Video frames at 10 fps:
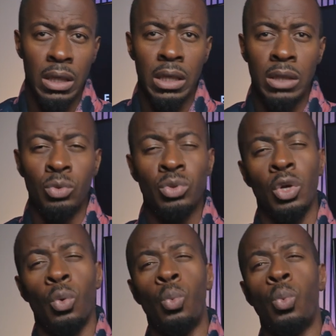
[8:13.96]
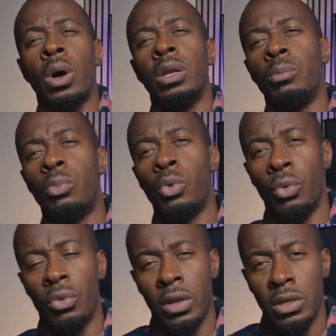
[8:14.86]
And also, one
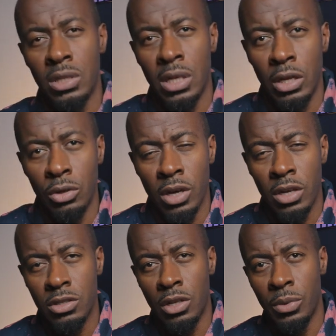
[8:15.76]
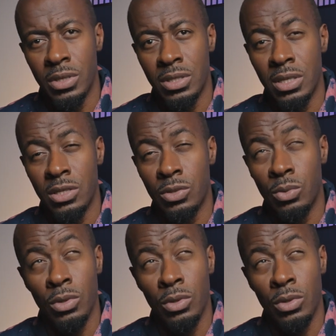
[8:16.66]
important thing to let you guys know is this